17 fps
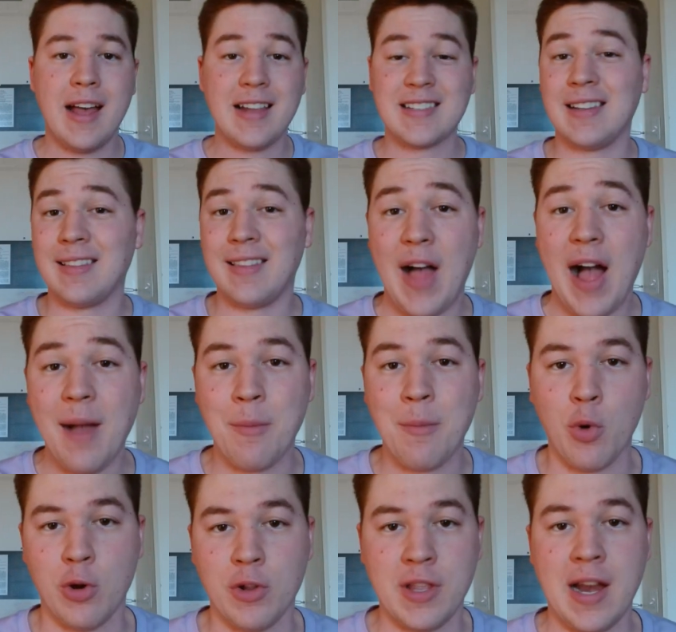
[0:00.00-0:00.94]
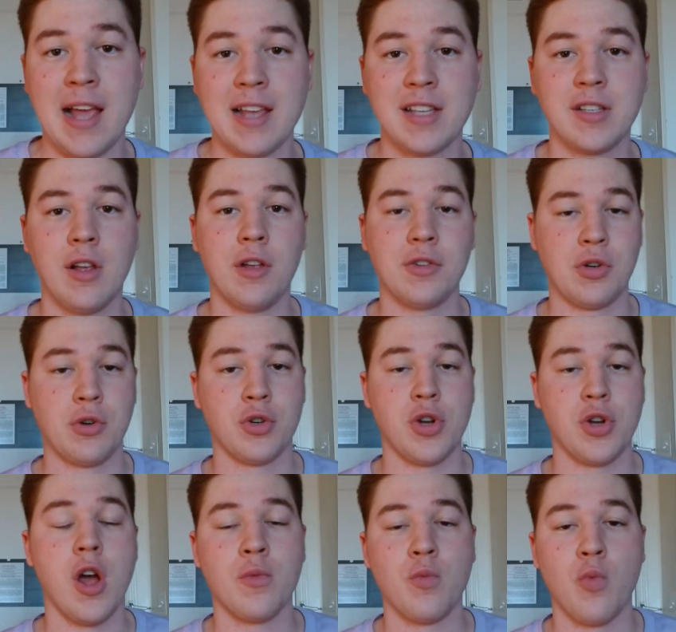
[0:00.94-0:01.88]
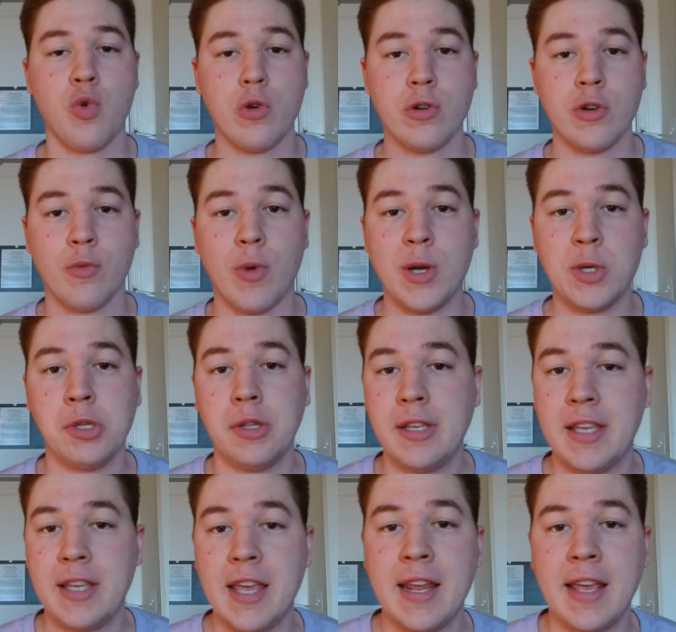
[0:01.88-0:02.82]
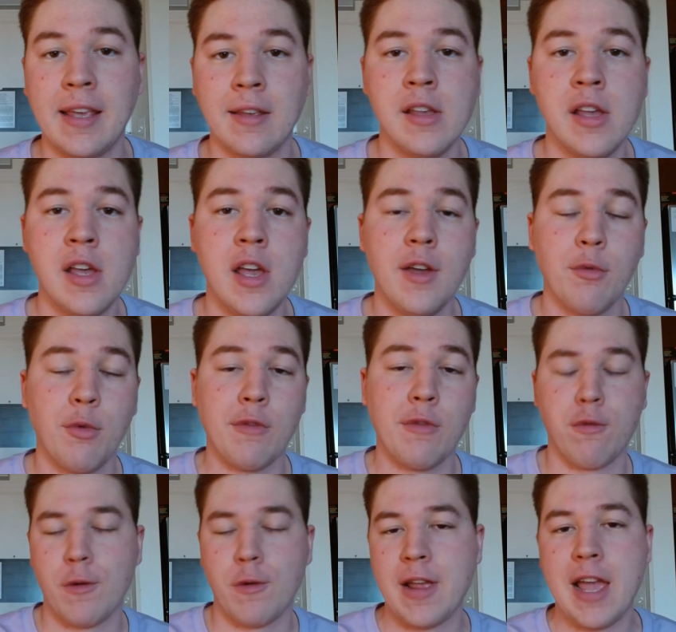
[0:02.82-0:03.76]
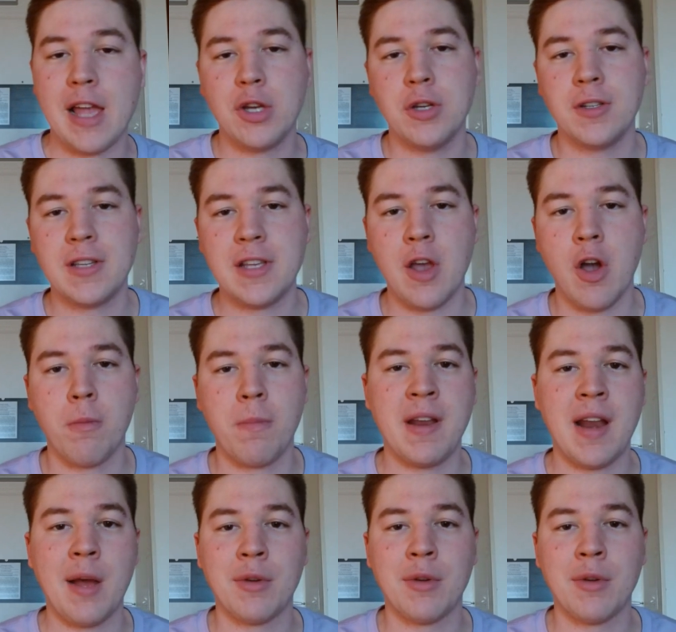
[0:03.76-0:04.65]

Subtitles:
That's a lot more than I saw Tershawn Wharton originally getting when free agency opened.